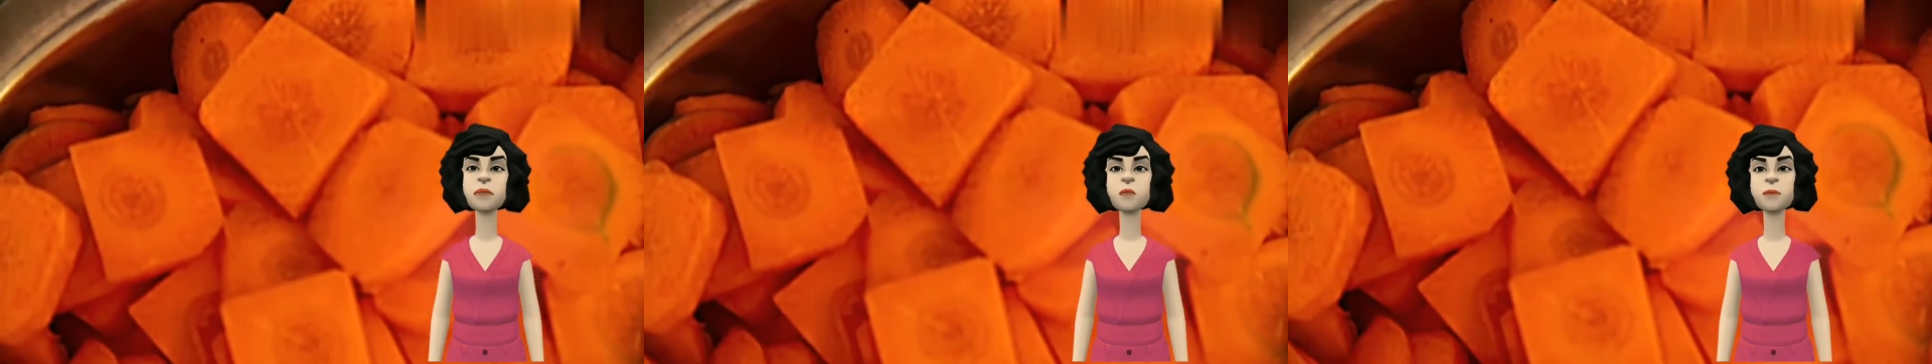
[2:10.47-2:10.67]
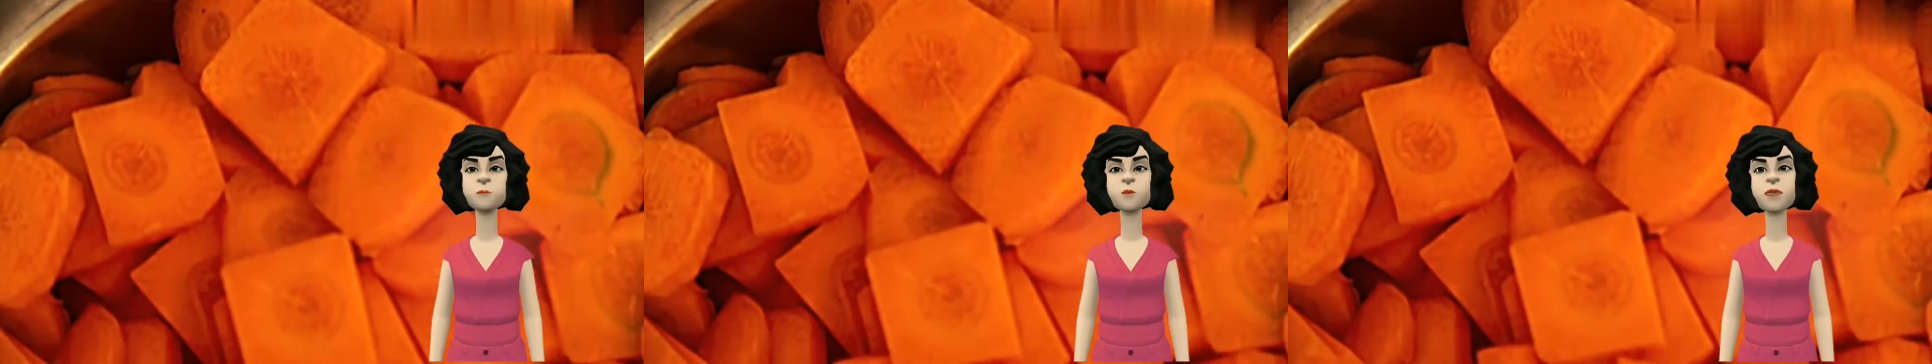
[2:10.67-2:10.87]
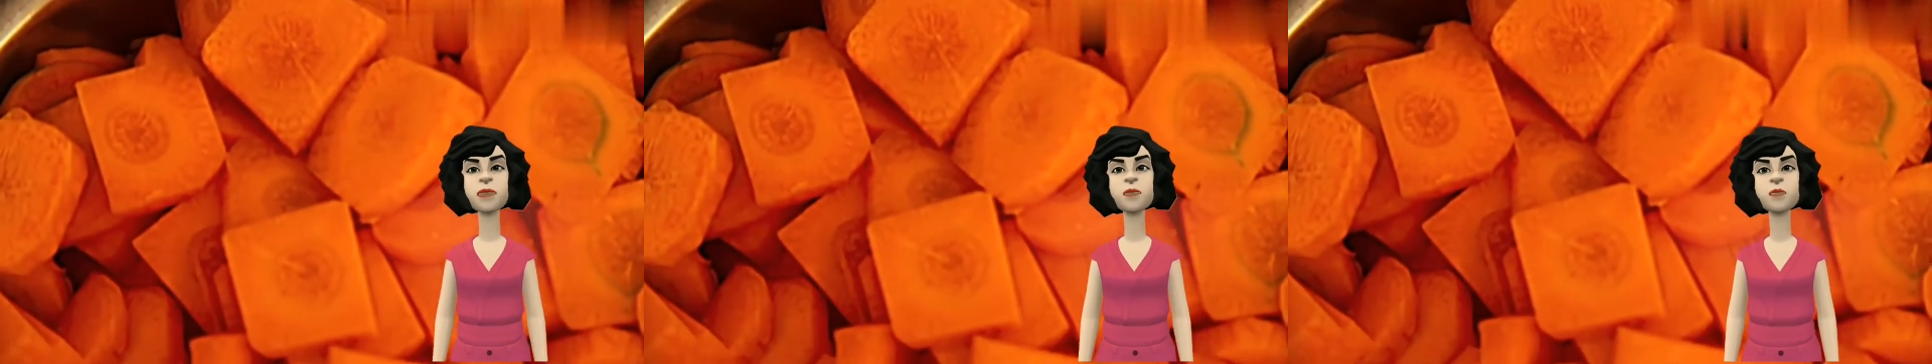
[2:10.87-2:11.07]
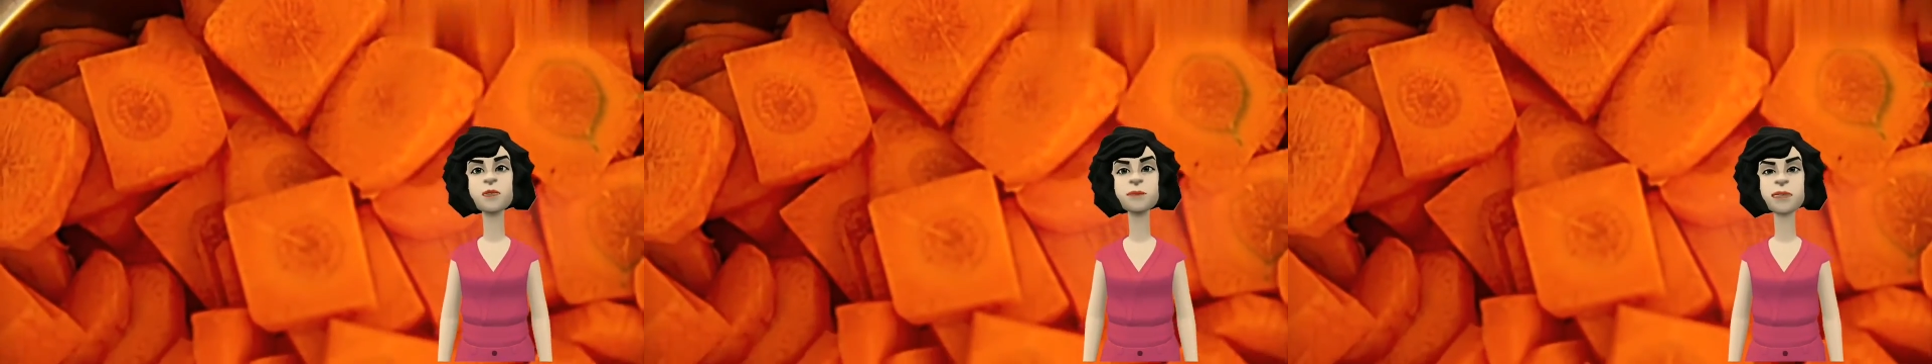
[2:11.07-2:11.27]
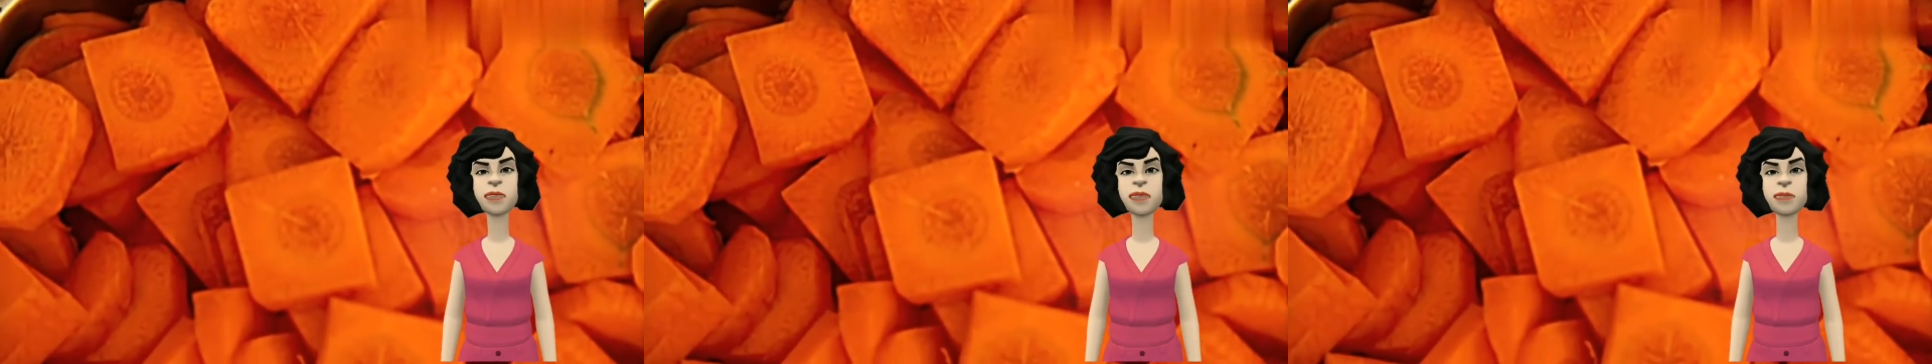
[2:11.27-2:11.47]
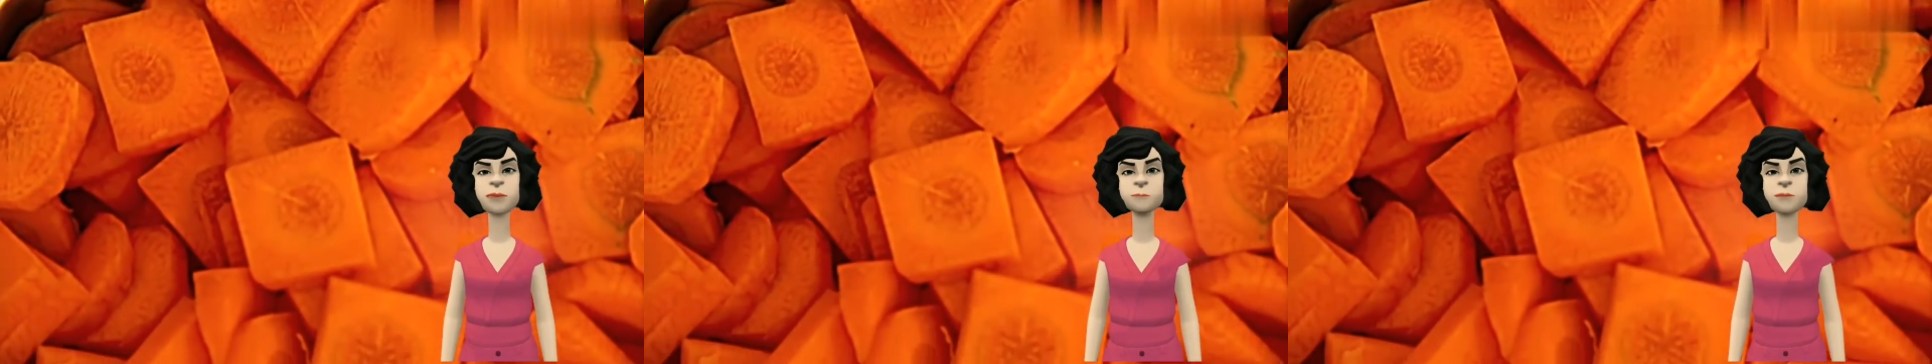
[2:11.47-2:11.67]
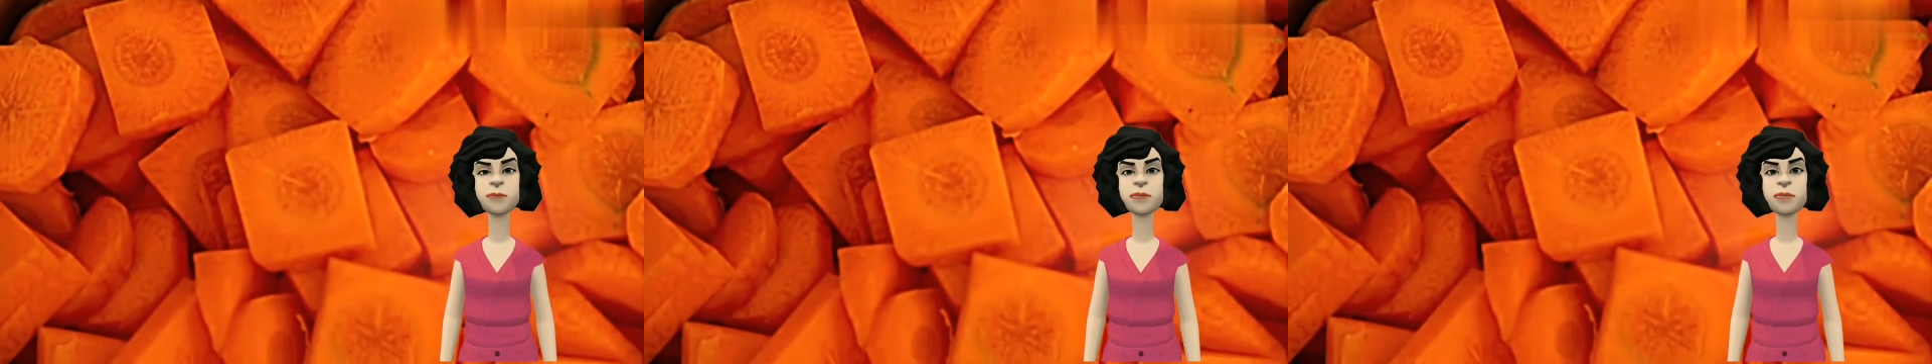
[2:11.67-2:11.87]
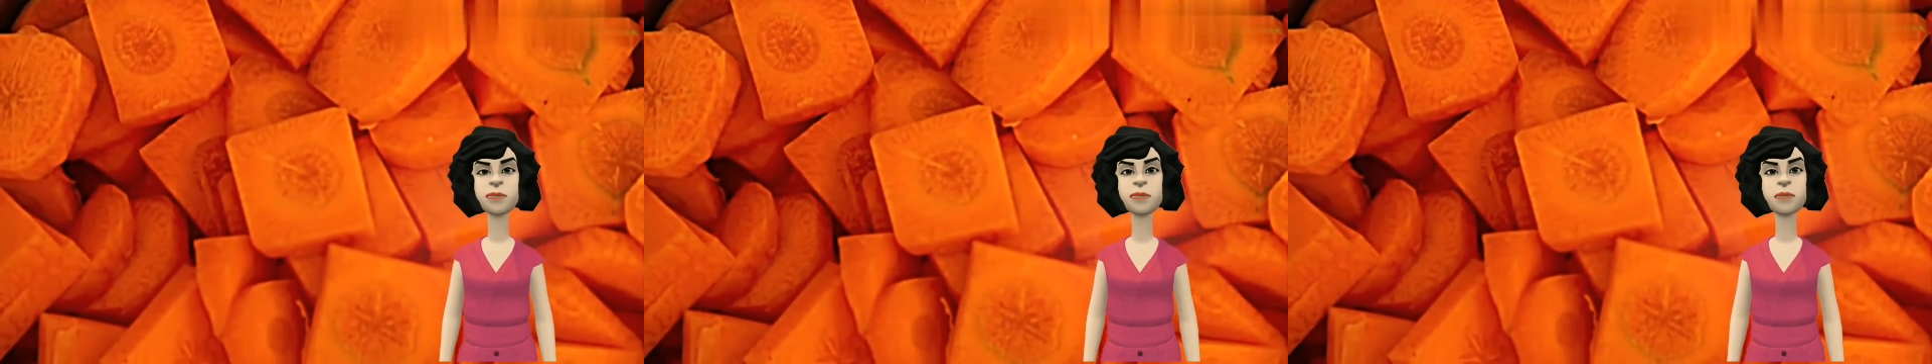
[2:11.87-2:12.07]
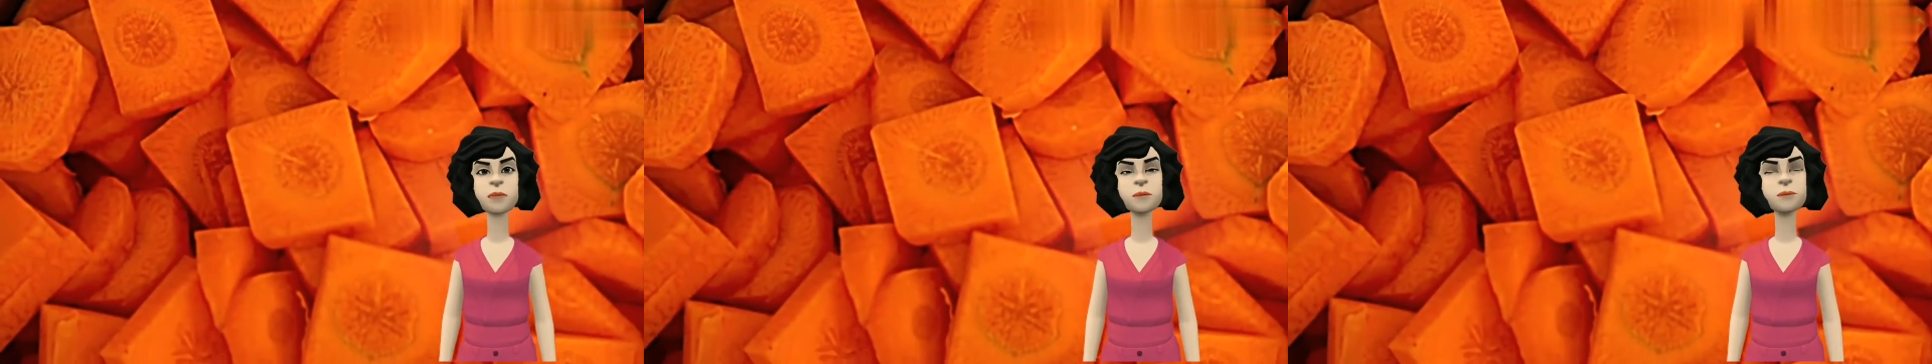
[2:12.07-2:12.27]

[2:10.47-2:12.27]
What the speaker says: make them keto-friendly.